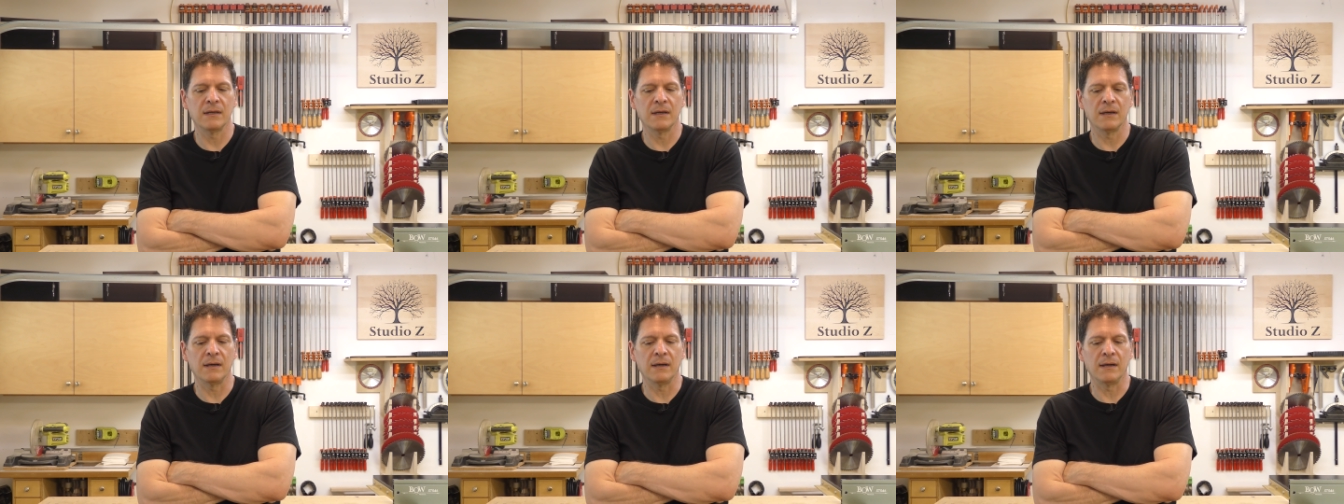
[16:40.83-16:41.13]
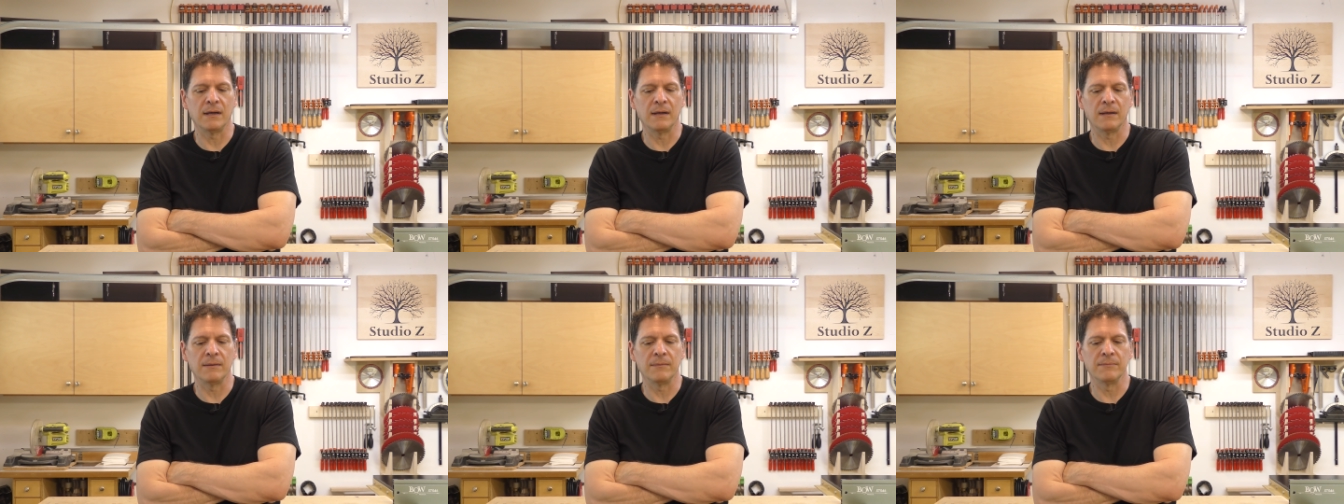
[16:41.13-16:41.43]

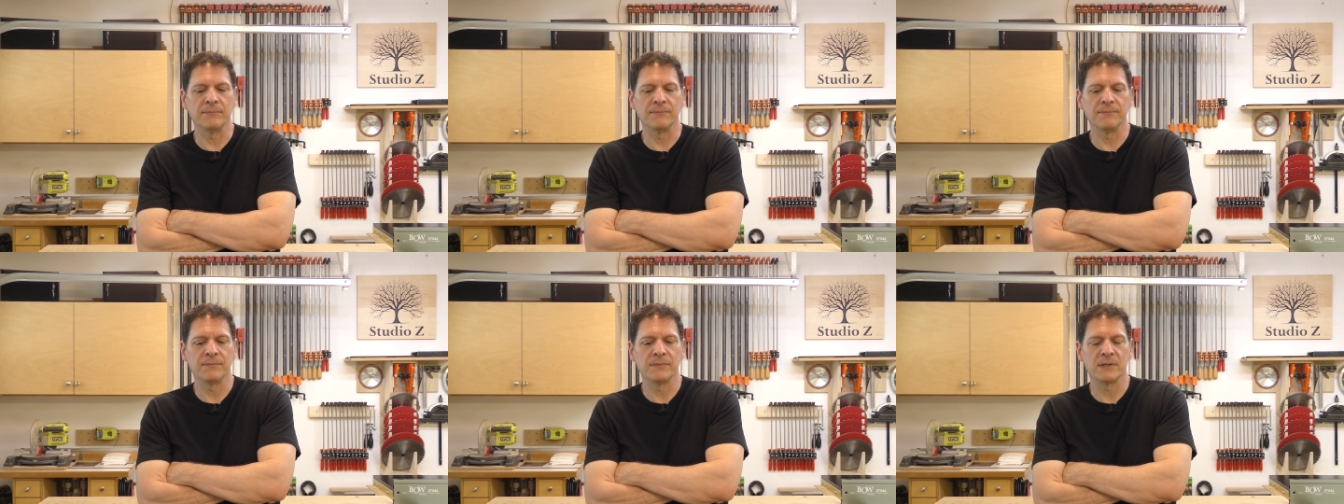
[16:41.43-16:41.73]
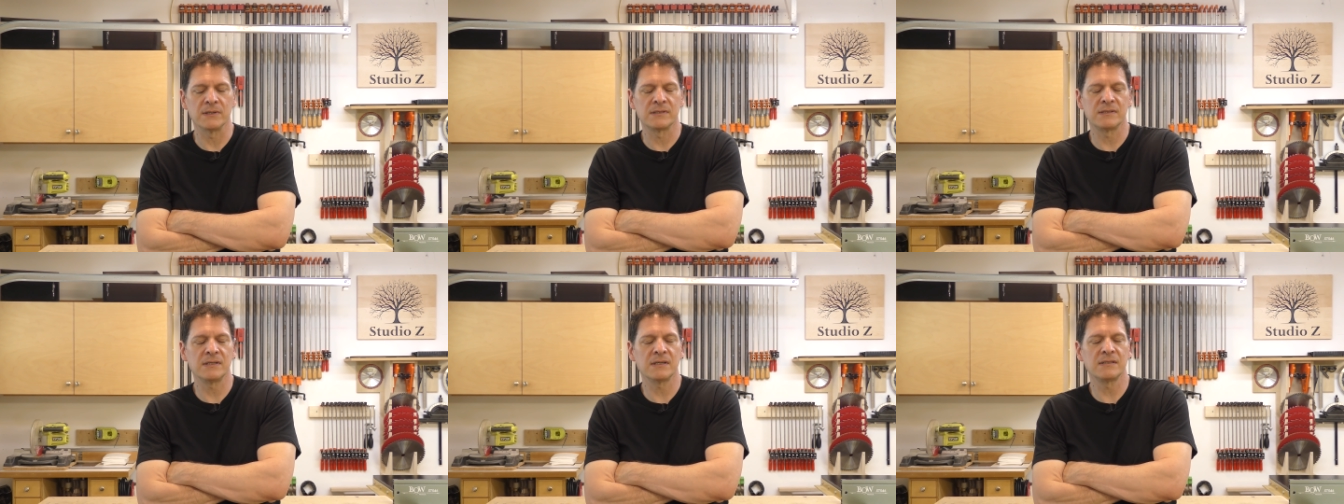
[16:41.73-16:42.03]
um,
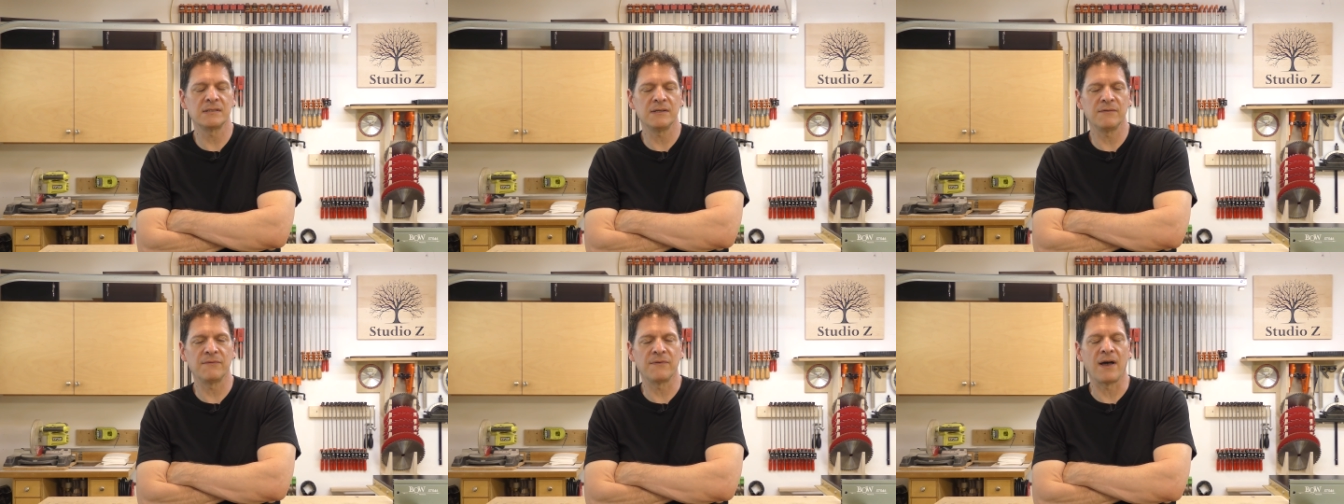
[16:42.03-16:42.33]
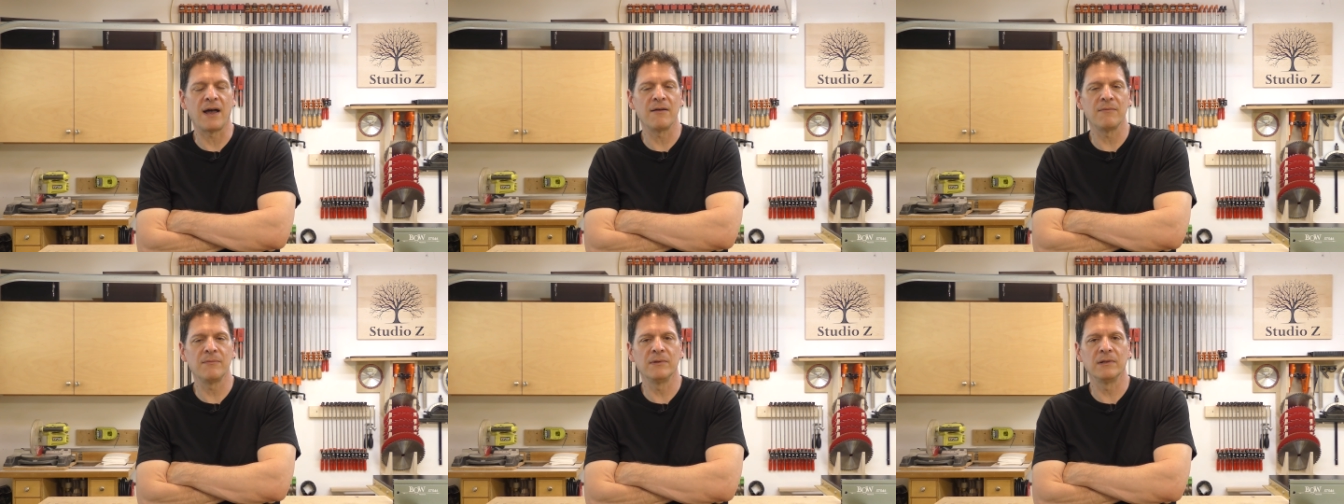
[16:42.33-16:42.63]
the
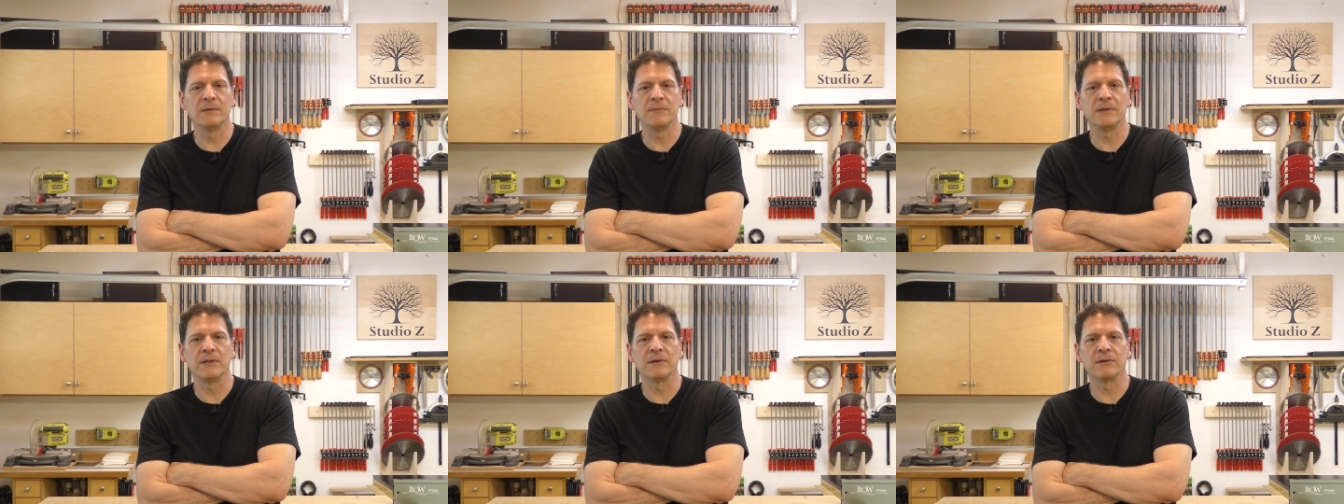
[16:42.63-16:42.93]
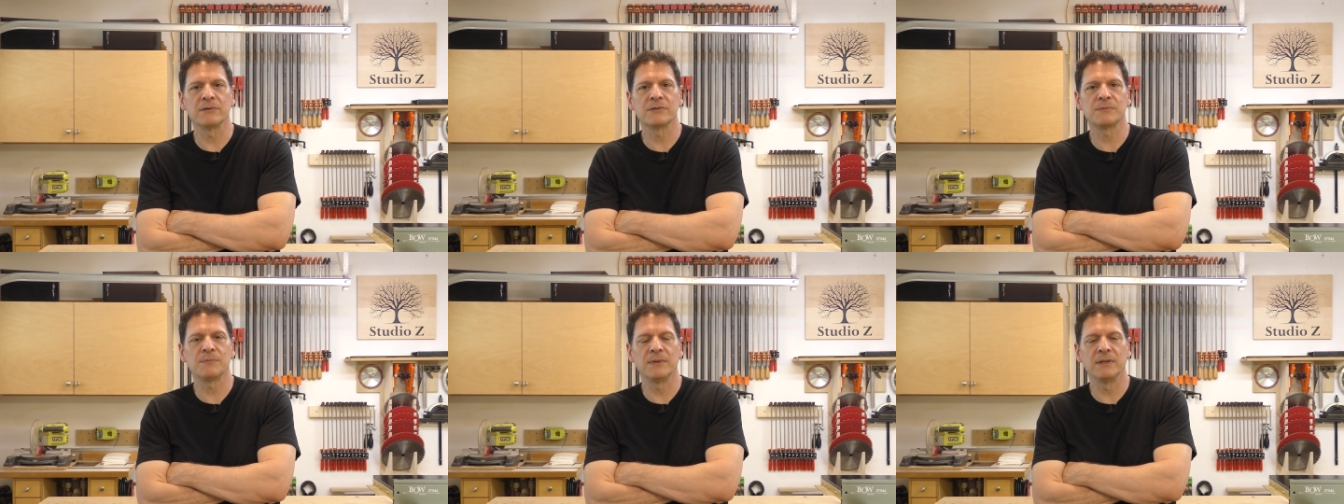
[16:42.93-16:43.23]
65
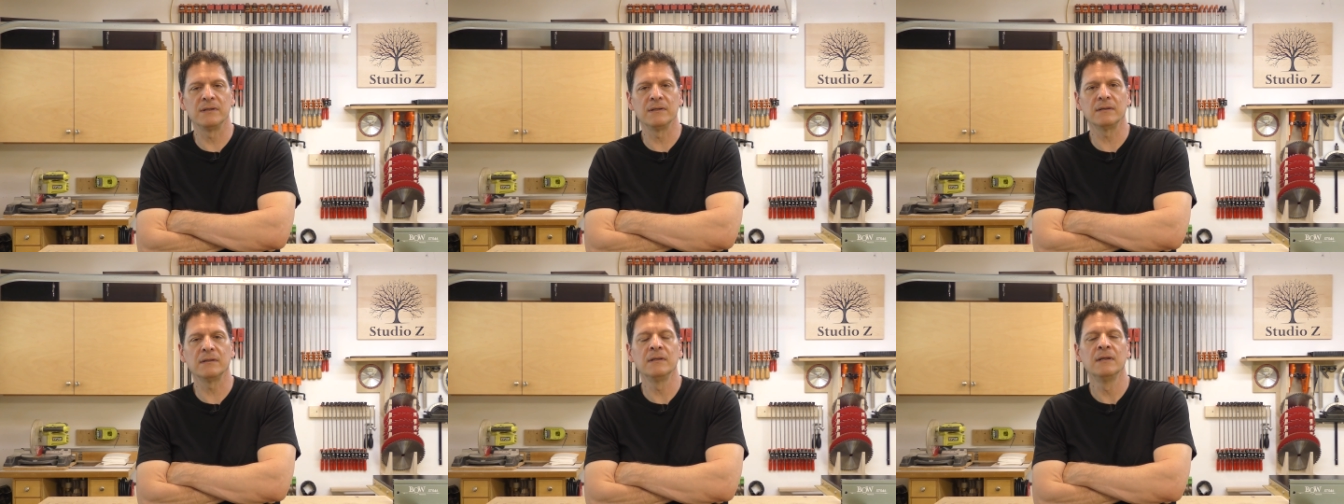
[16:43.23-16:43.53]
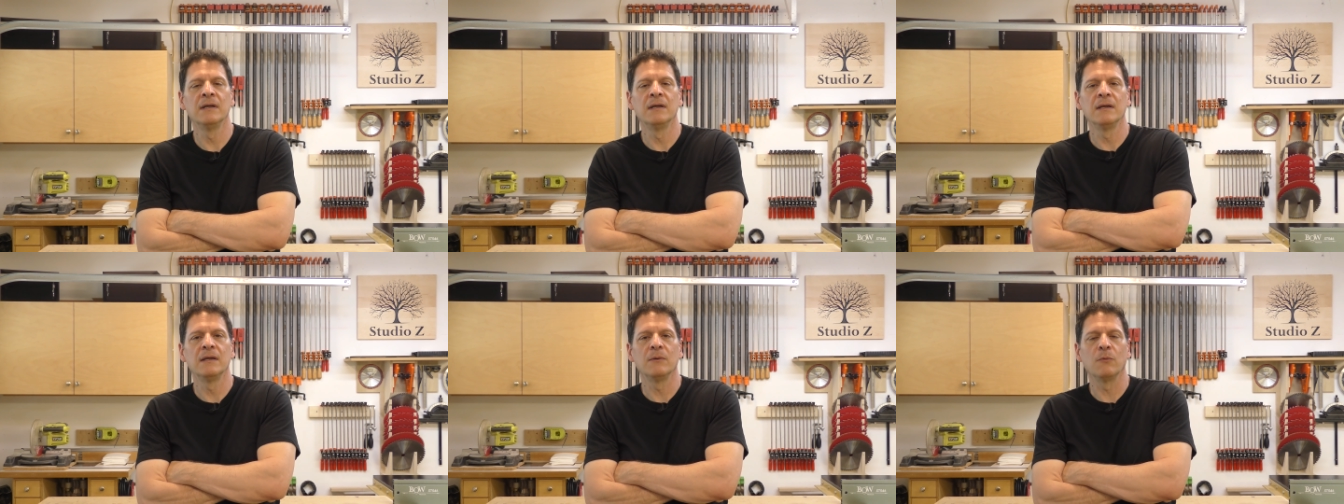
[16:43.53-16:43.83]
millimeter
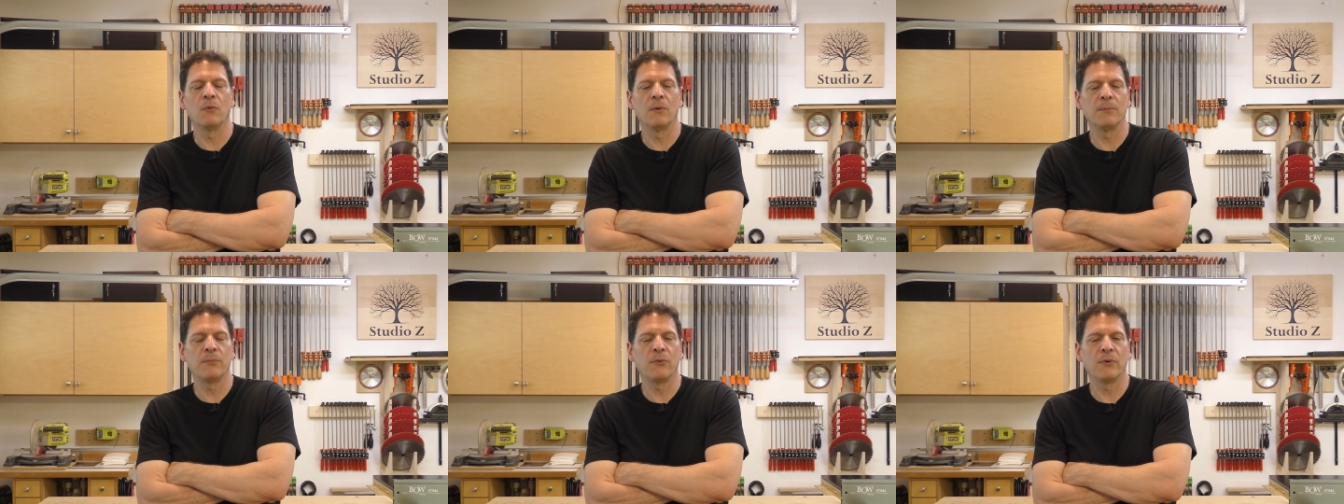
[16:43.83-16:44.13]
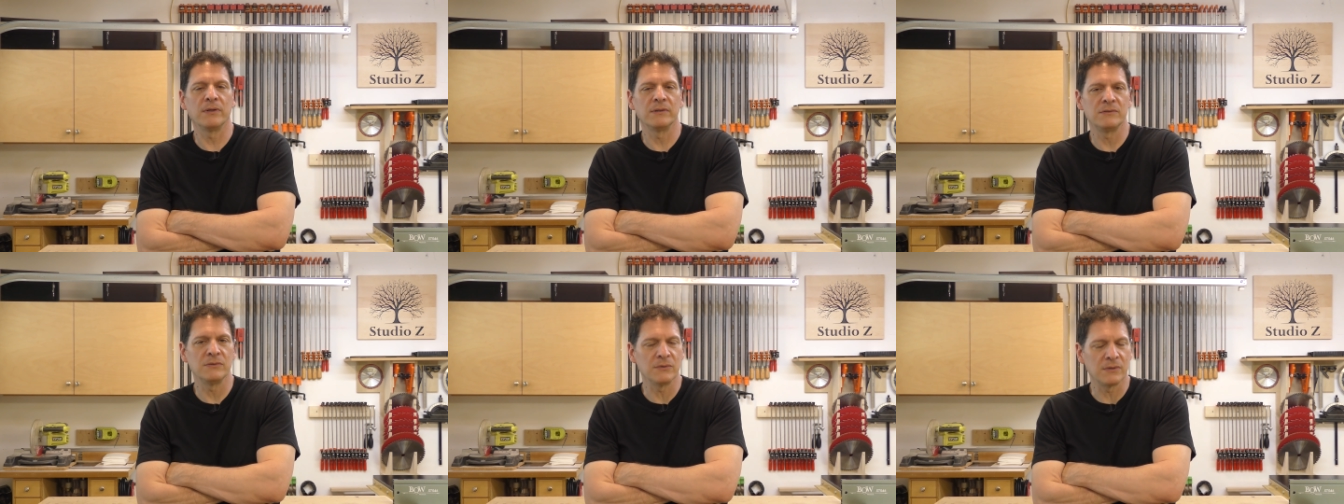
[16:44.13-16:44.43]
spindle,
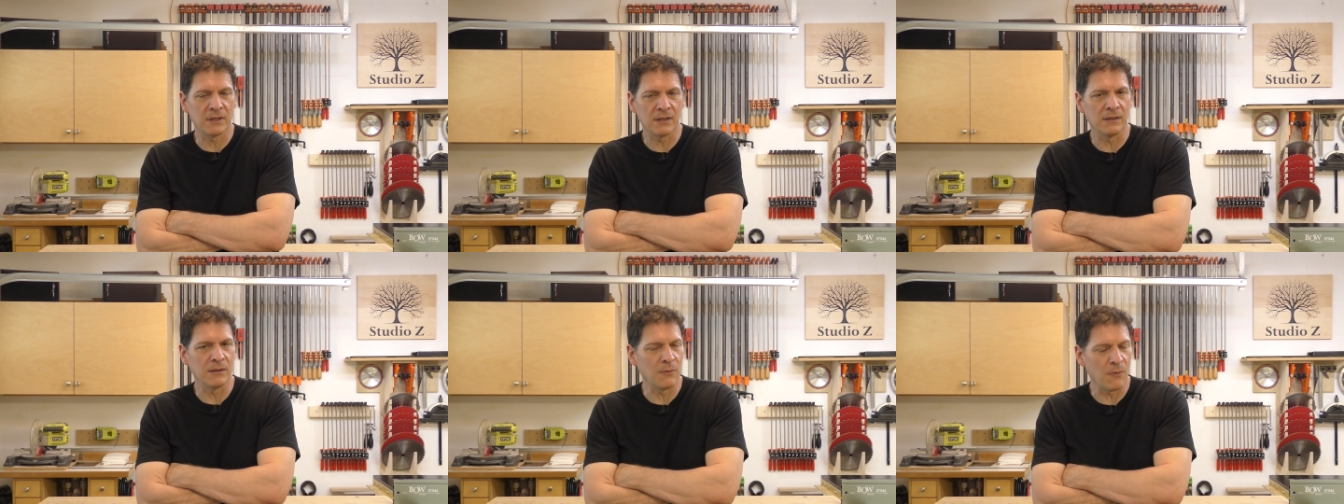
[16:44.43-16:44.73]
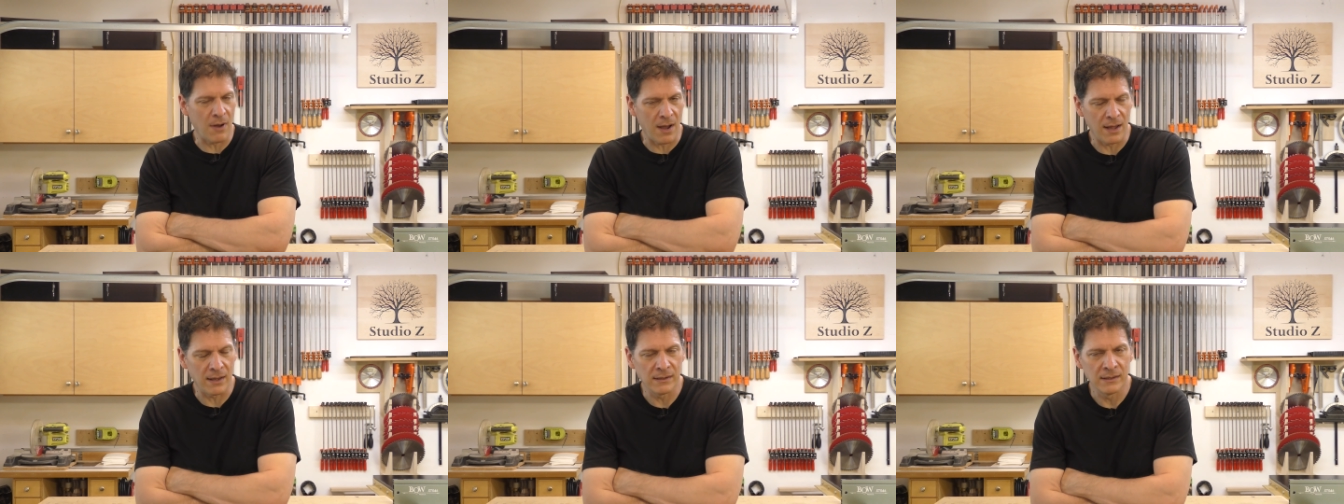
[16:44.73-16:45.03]
1.2
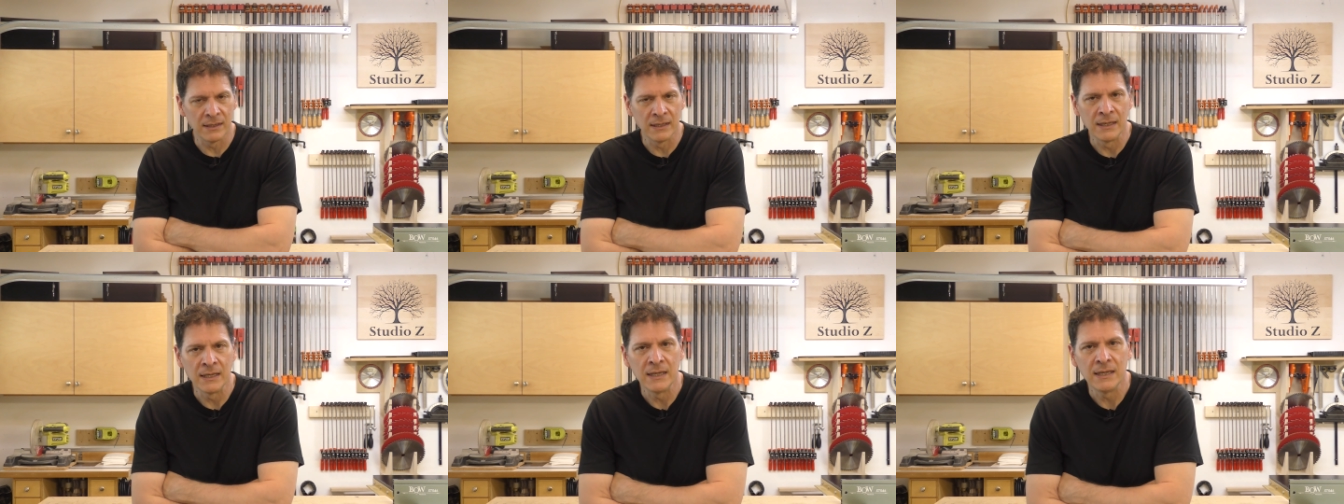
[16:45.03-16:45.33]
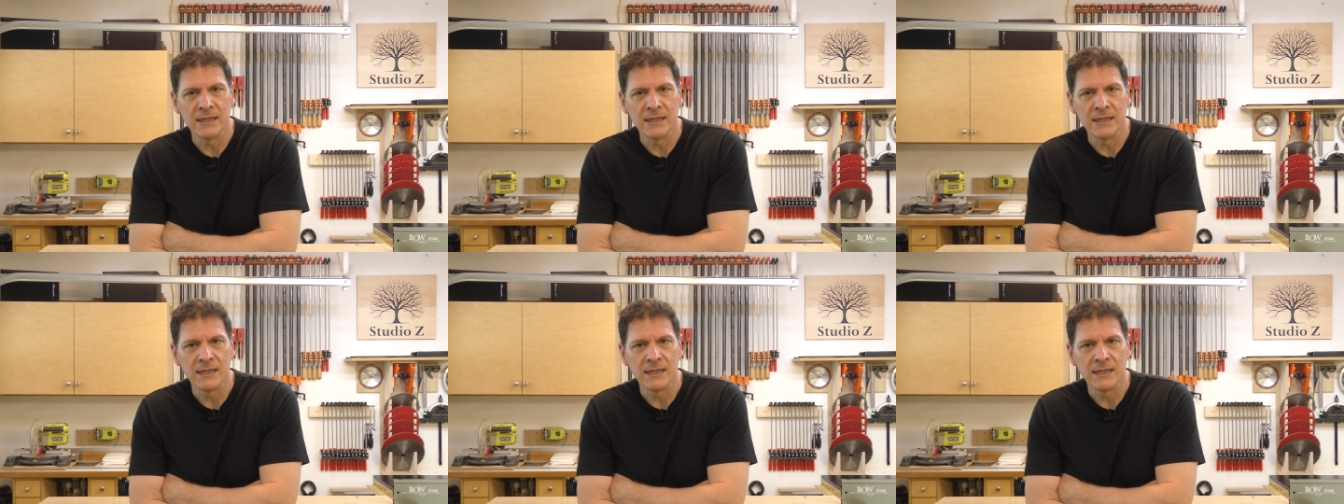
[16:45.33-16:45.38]
kilowatt,